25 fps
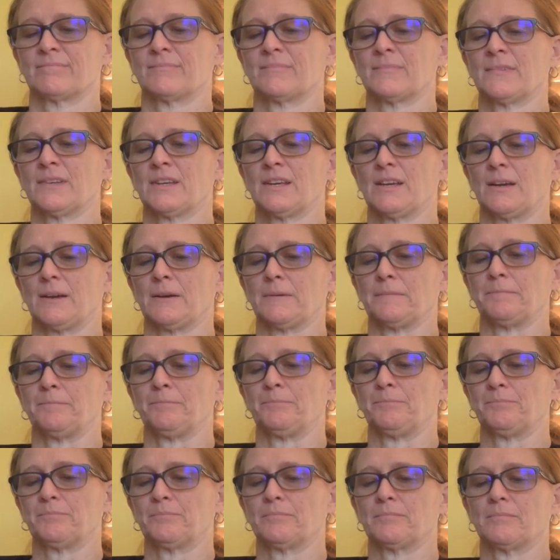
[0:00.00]
Okay,
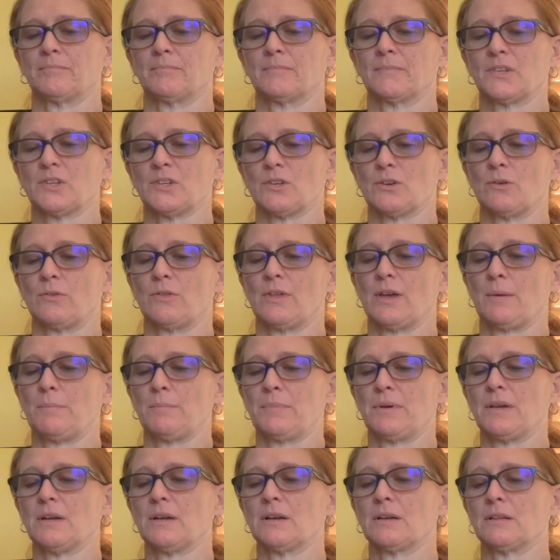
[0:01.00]
so that
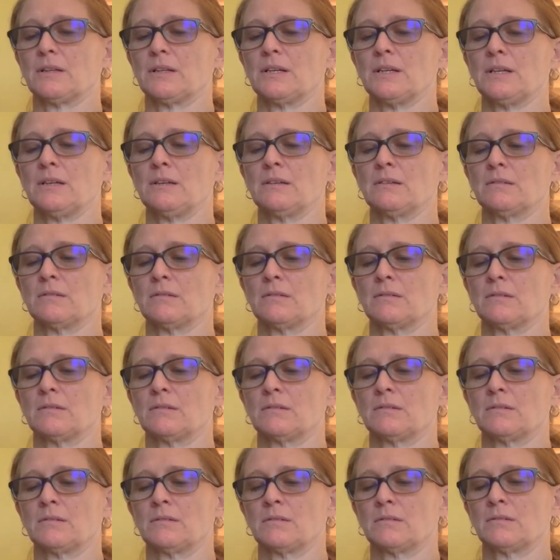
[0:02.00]
being clean,
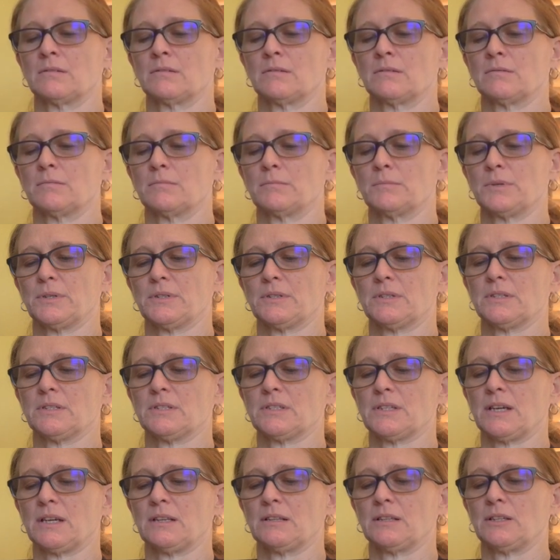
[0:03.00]
put the
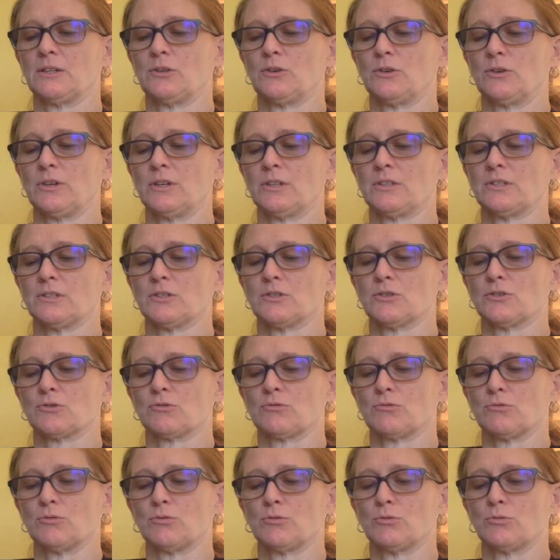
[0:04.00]
saline on. It's a
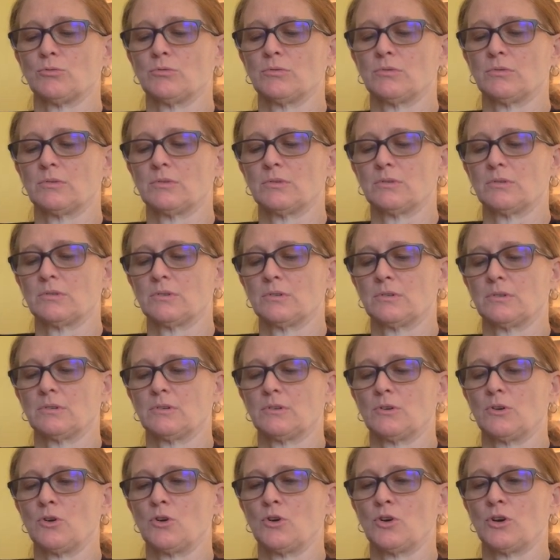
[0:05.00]
screw
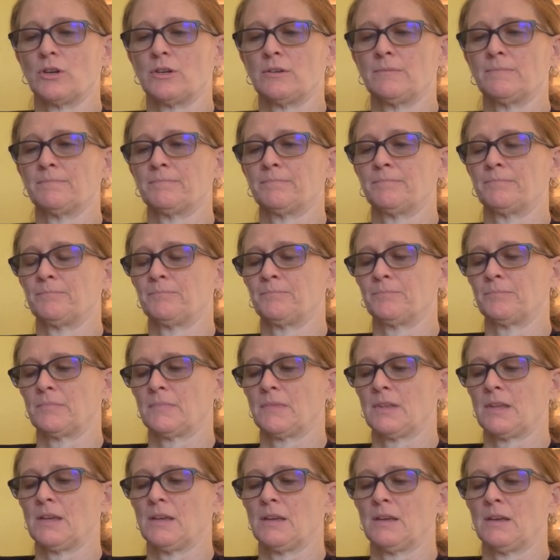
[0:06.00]
on,
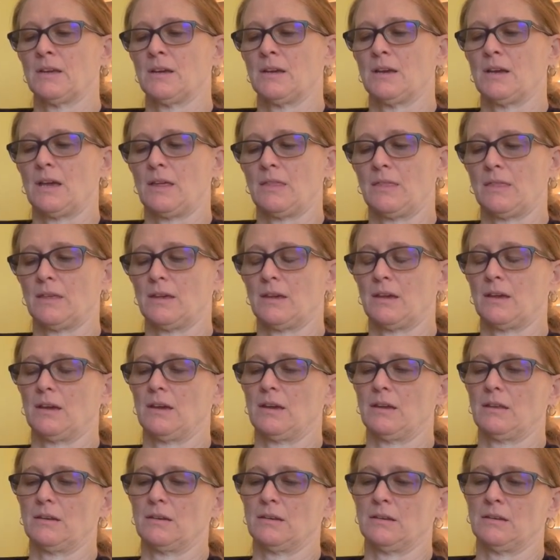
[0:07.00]
and
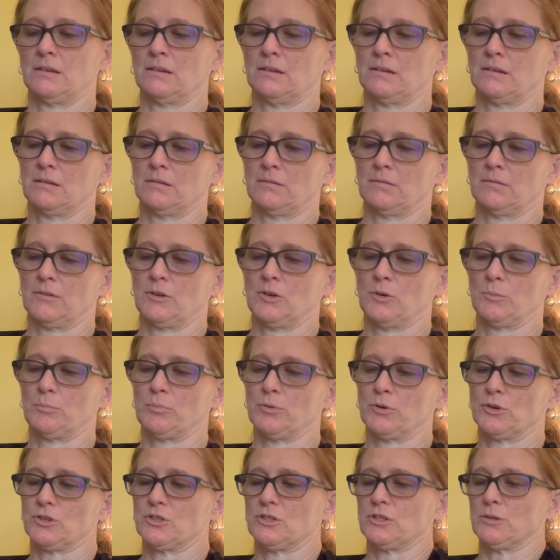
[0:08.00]
then you
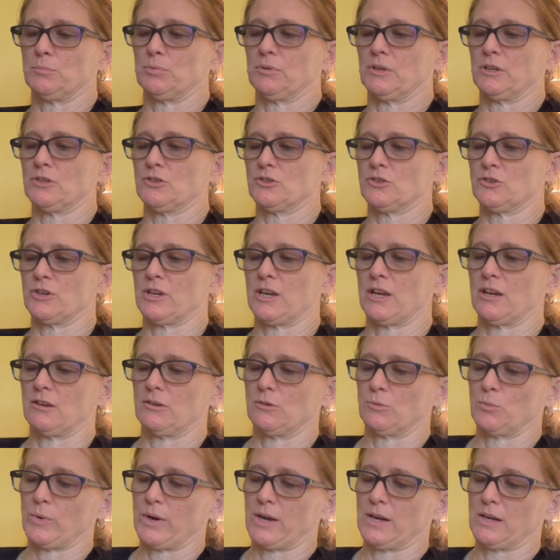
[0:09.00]
push the plunger
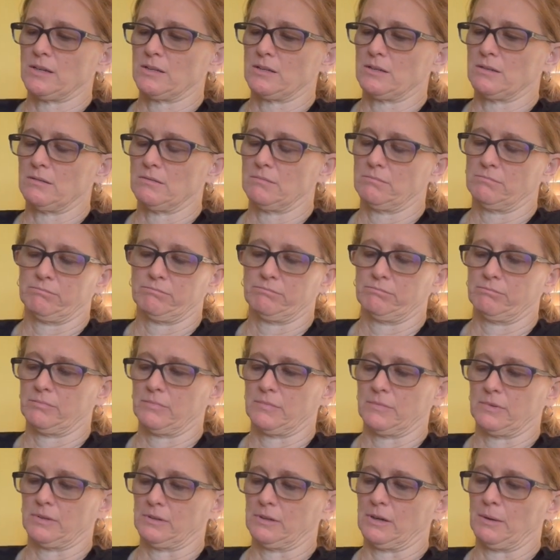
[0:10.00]
down,
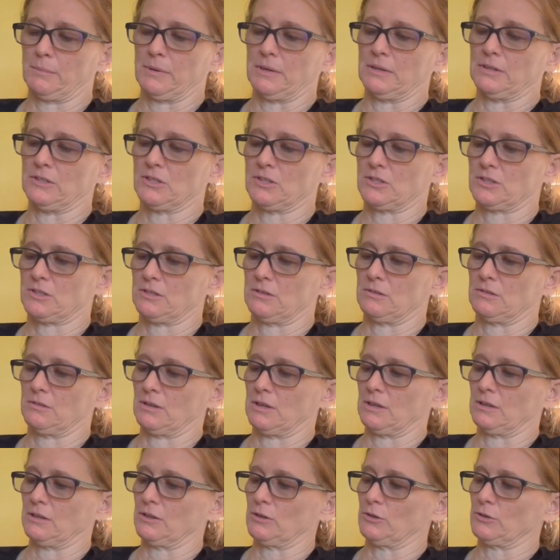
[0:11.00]
just
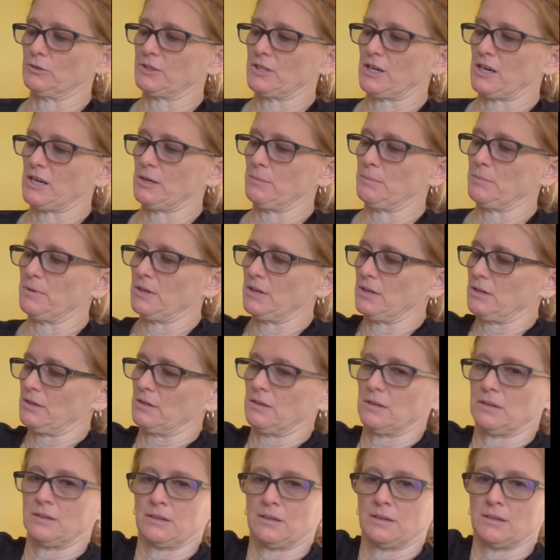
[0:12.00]
a little tiny bit,
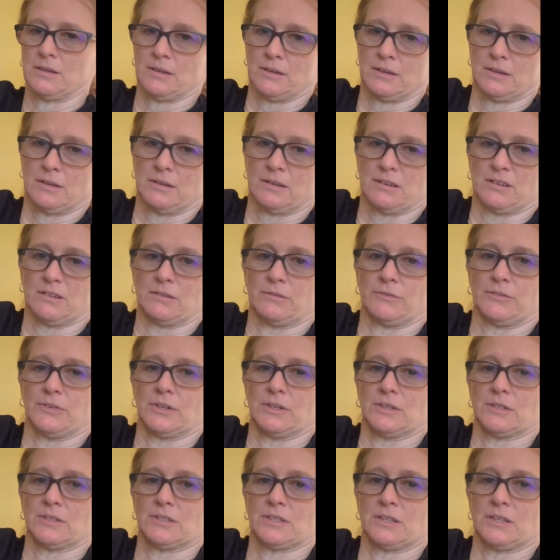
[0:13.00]
if you
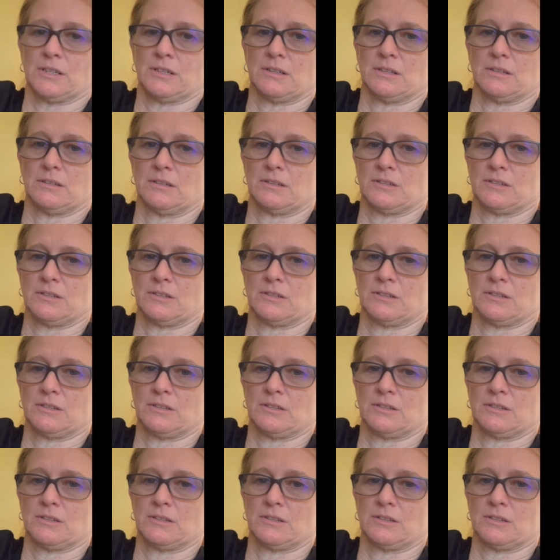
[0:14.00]
can see it.